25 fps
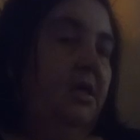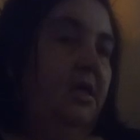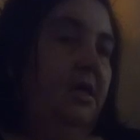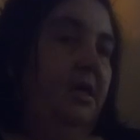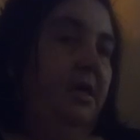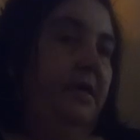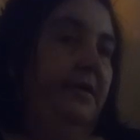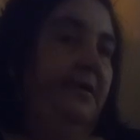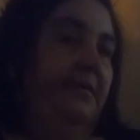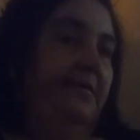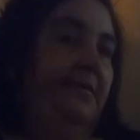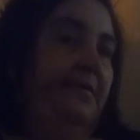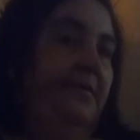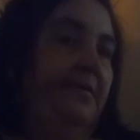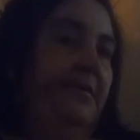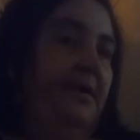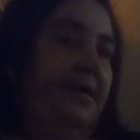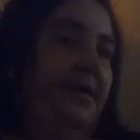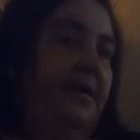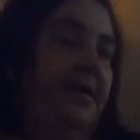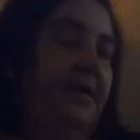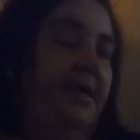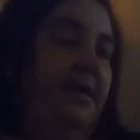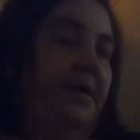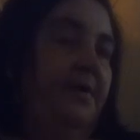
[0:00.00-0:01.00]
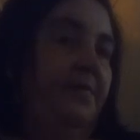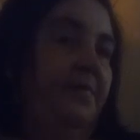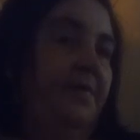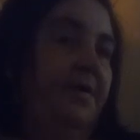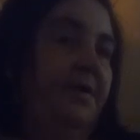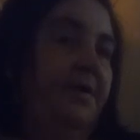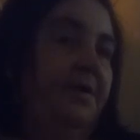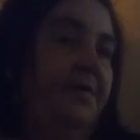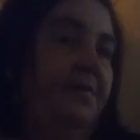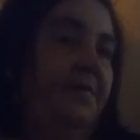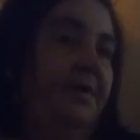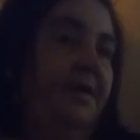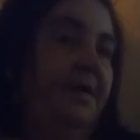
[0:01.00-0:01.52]
and that cat
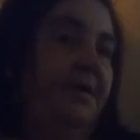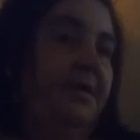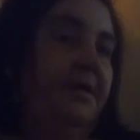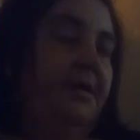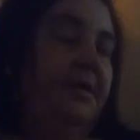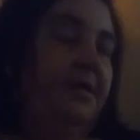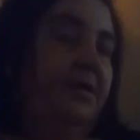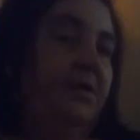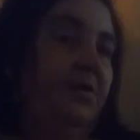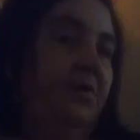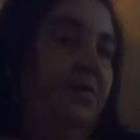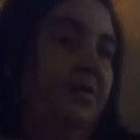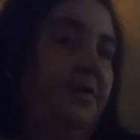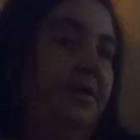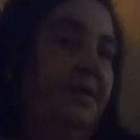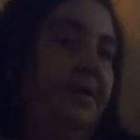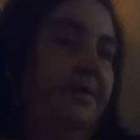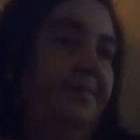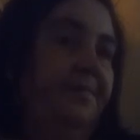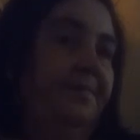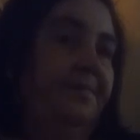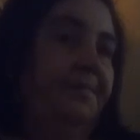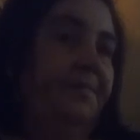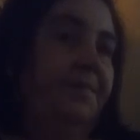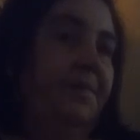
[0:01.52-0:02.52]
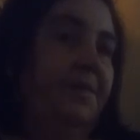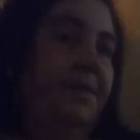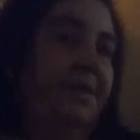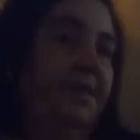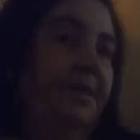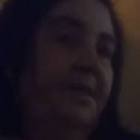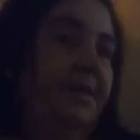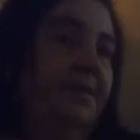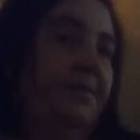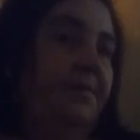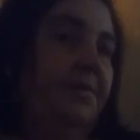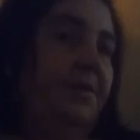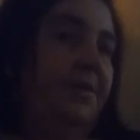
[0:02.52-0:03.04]
runs around the entire
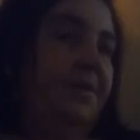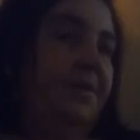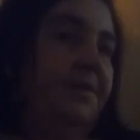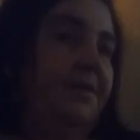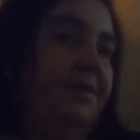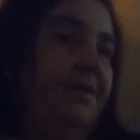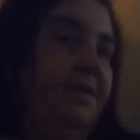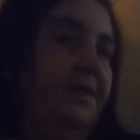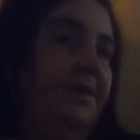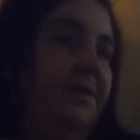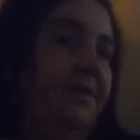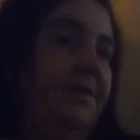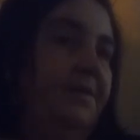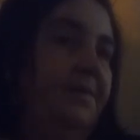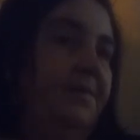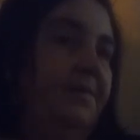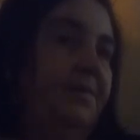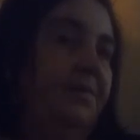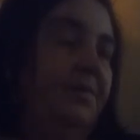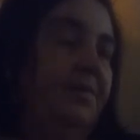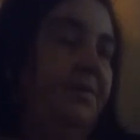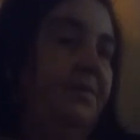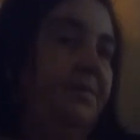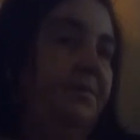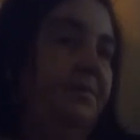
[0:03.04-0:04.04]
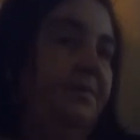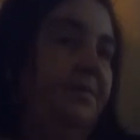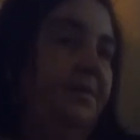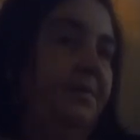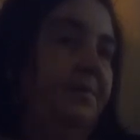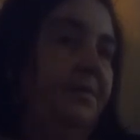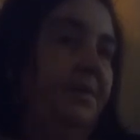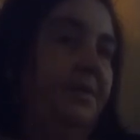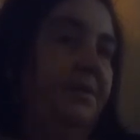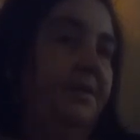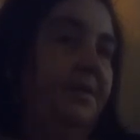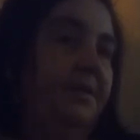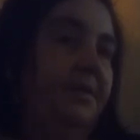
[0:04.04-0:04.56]
hostel, or the
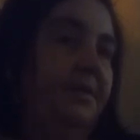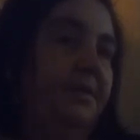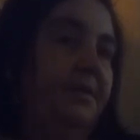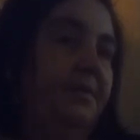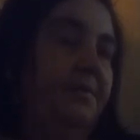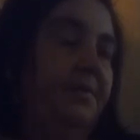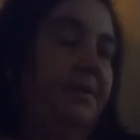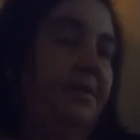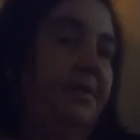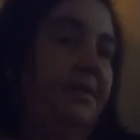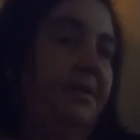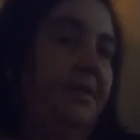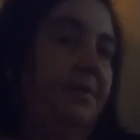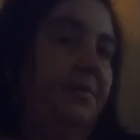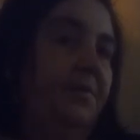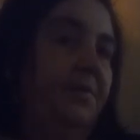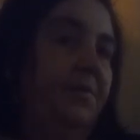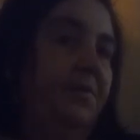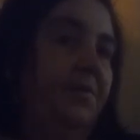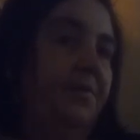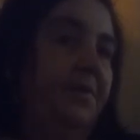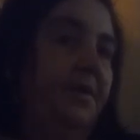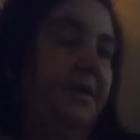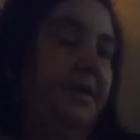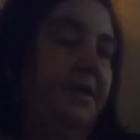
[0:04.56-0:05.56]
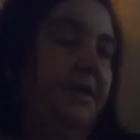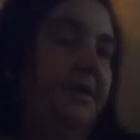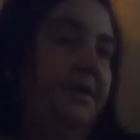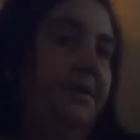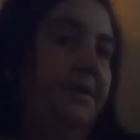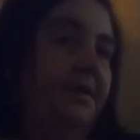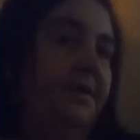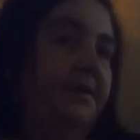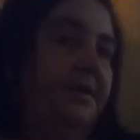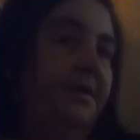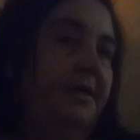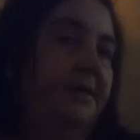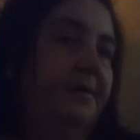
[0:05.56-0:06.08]
building that we're all
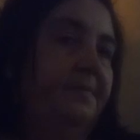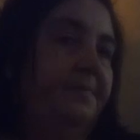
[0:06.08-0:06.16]
in,